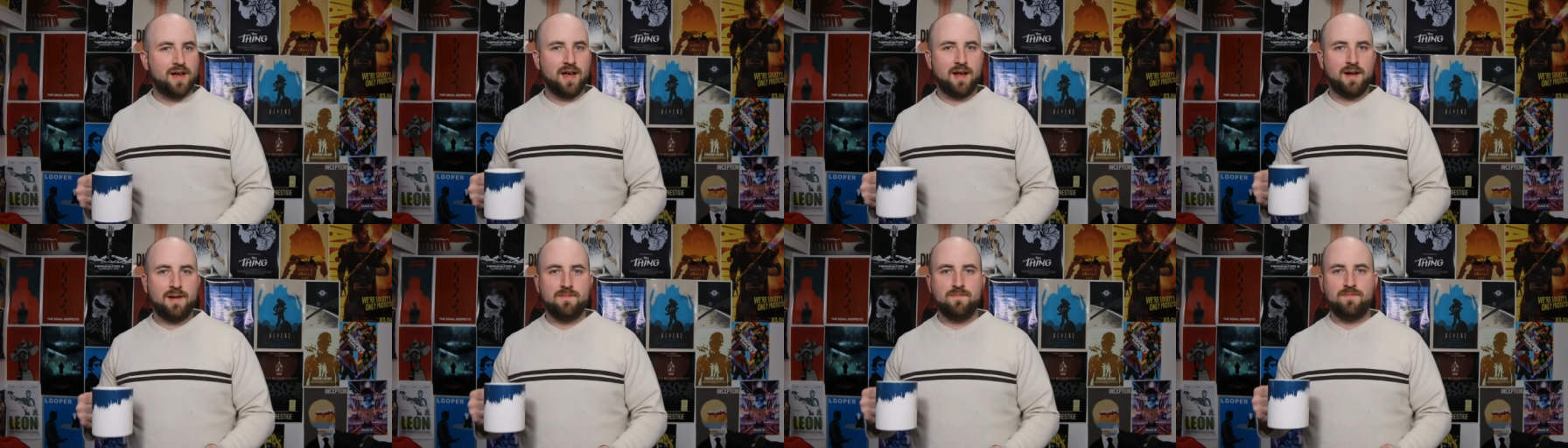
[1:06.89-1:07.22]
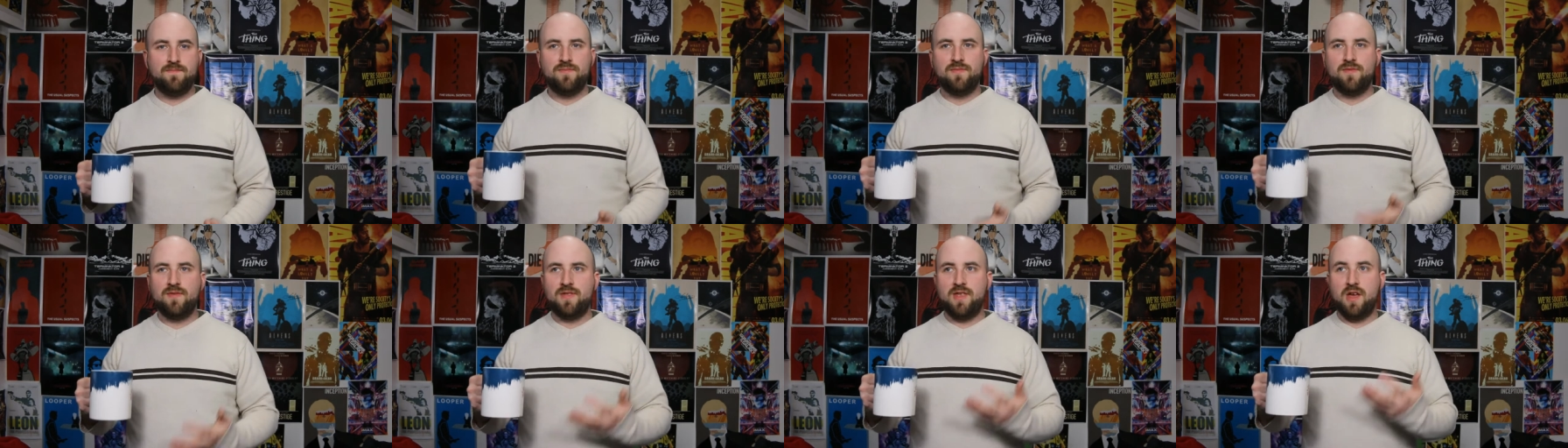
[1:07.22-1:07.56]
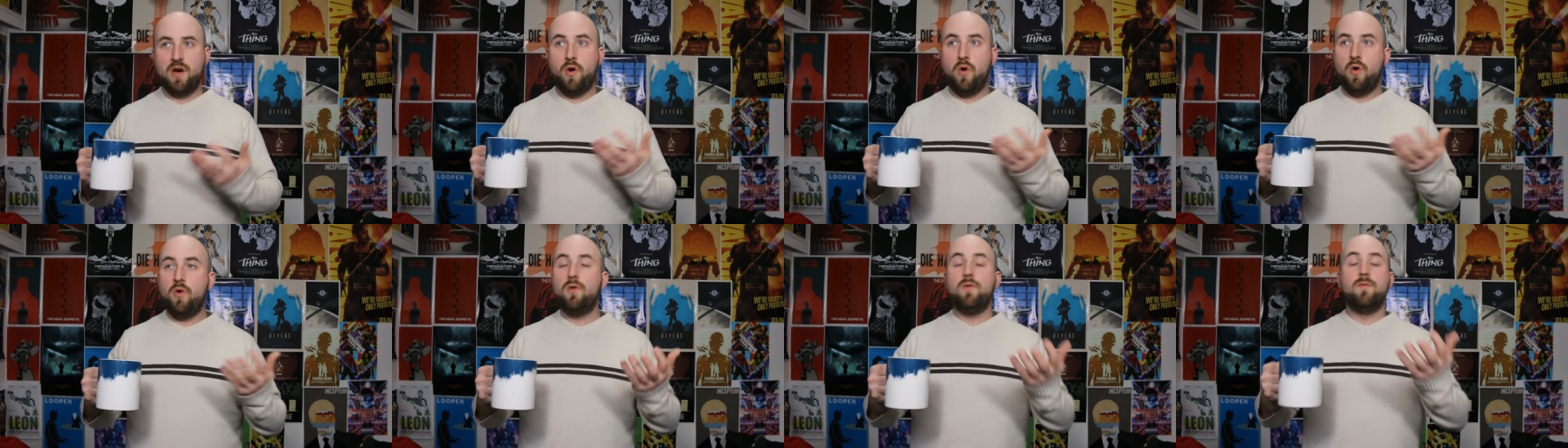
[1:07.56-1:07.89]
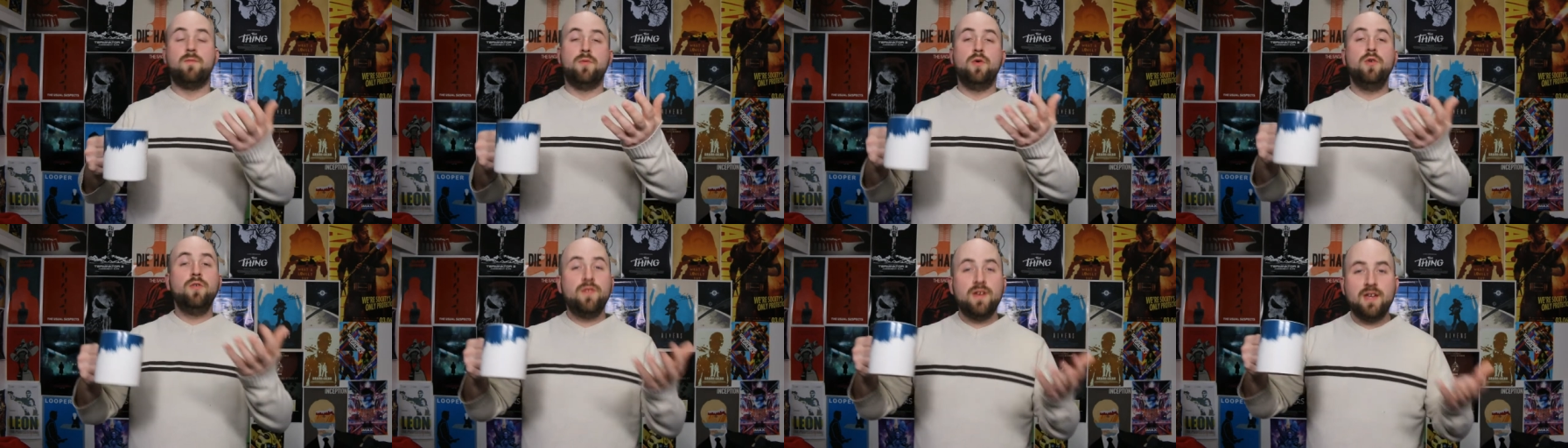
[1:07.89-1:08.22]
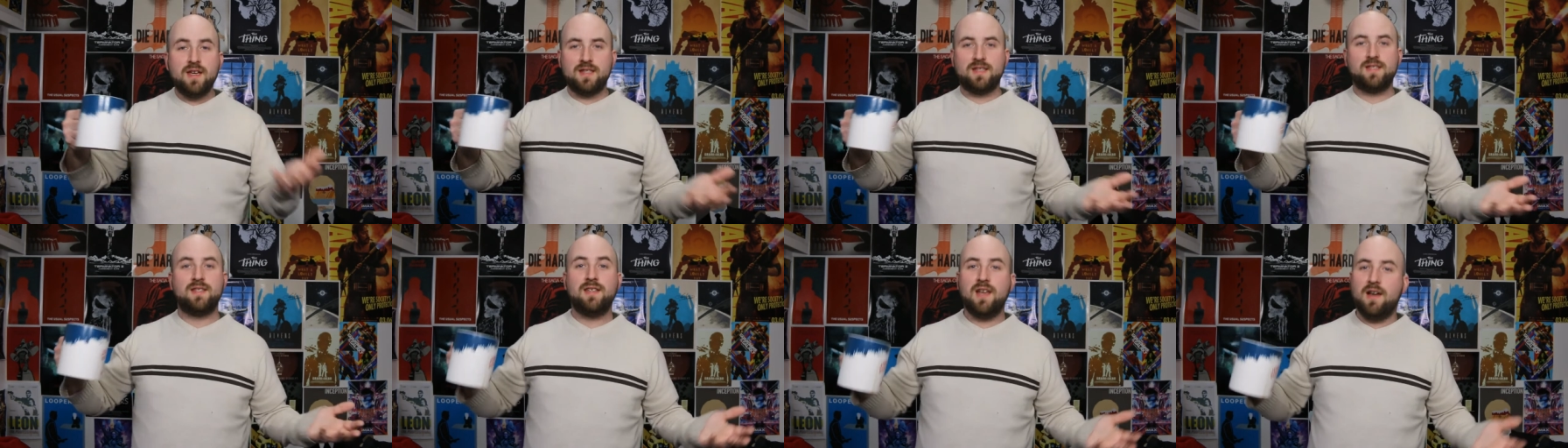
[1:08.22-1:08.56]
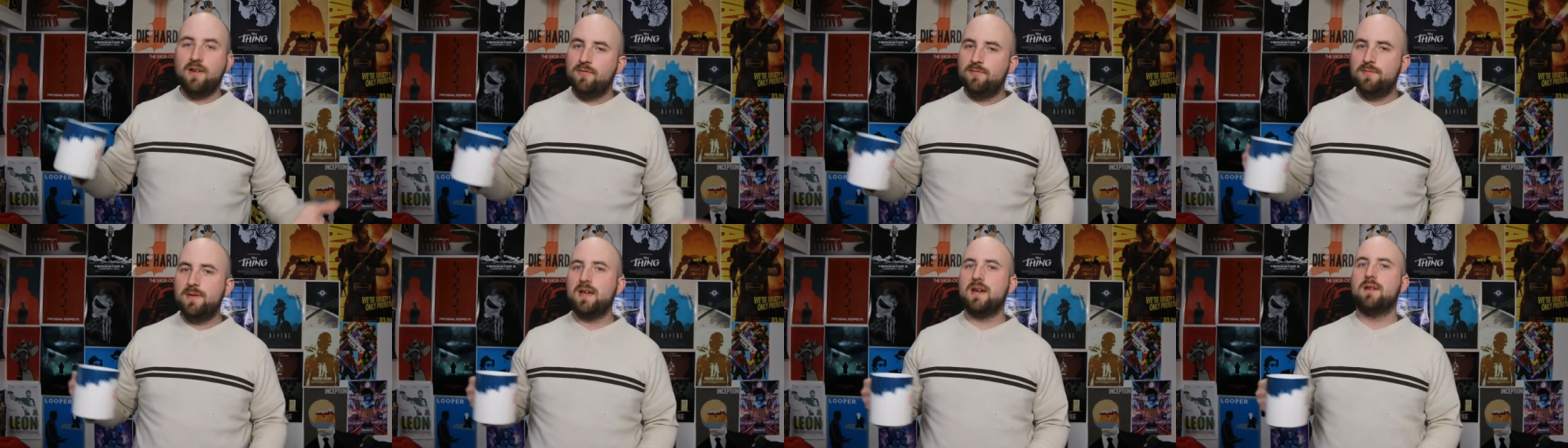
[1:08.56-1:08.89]
and the whole movie
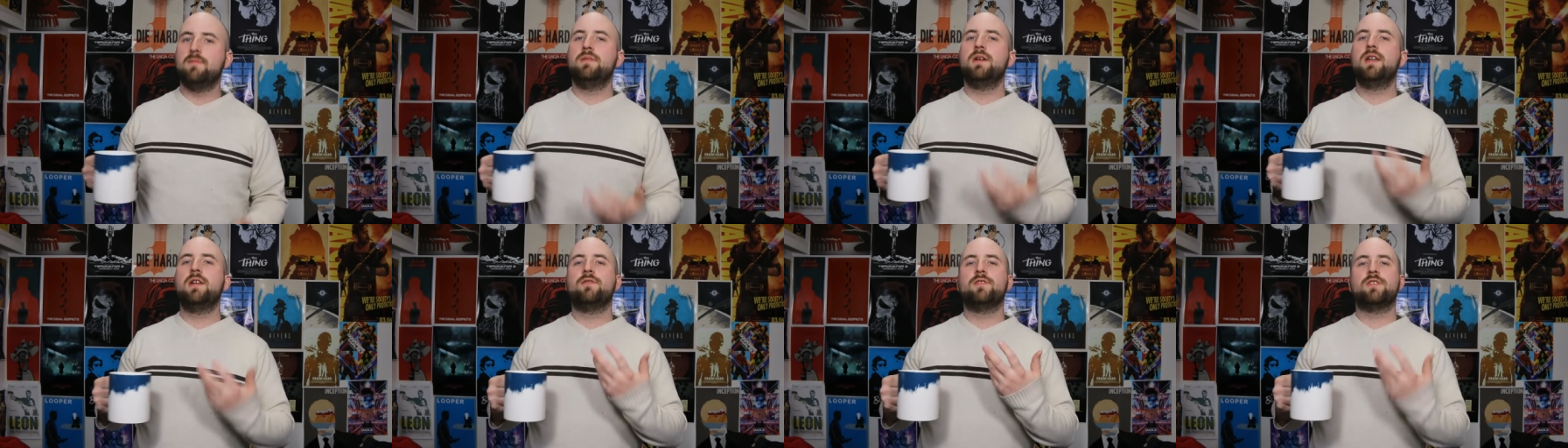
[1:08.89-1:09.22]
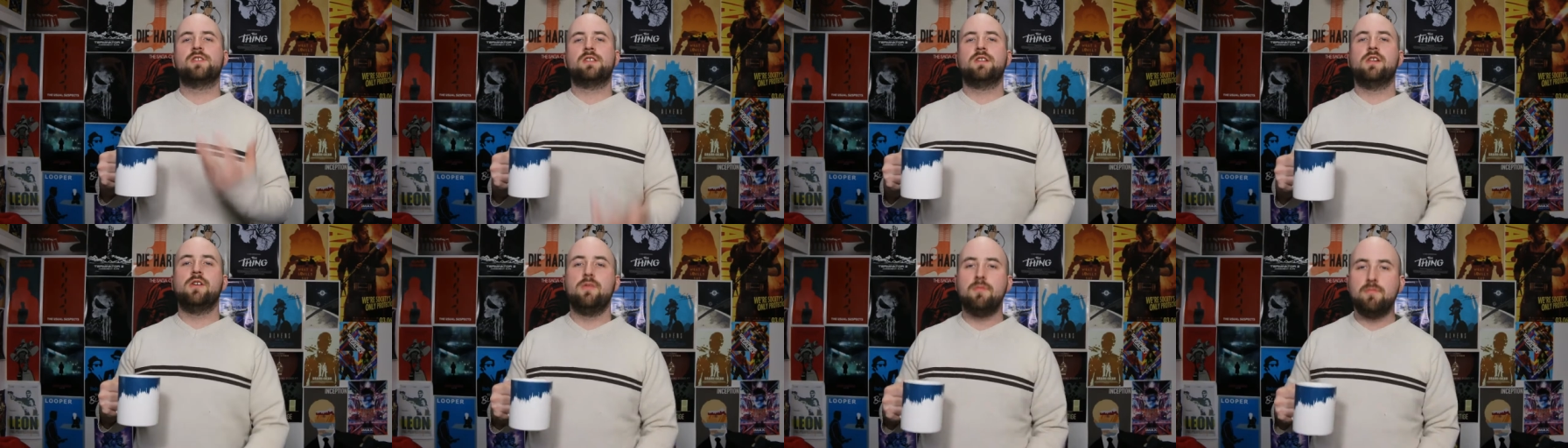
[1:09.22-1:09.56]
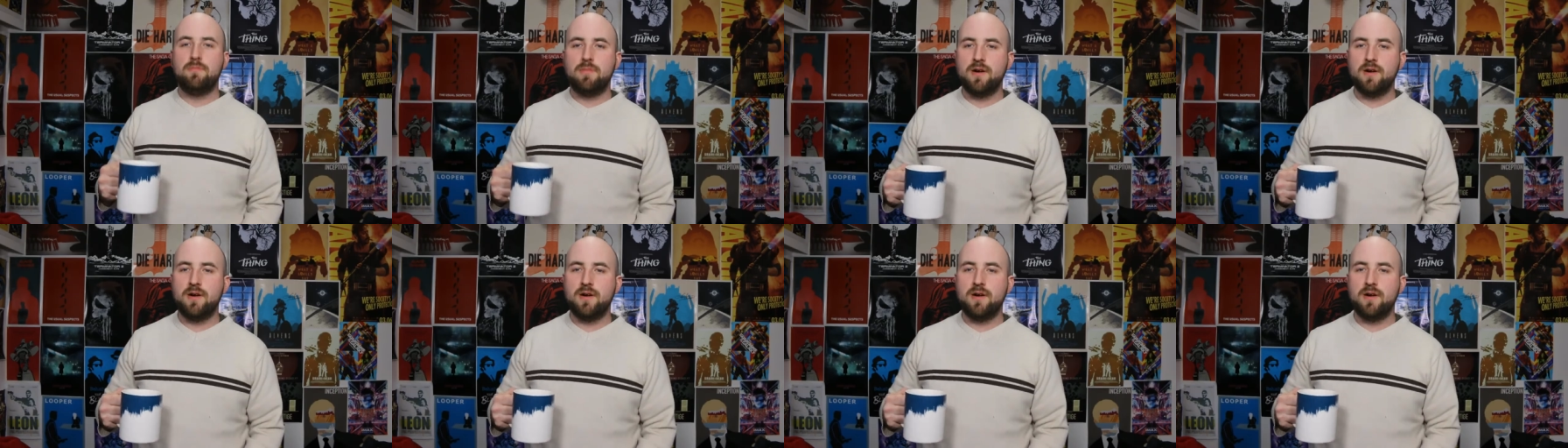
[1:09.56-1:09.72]
itself being a bit of a slow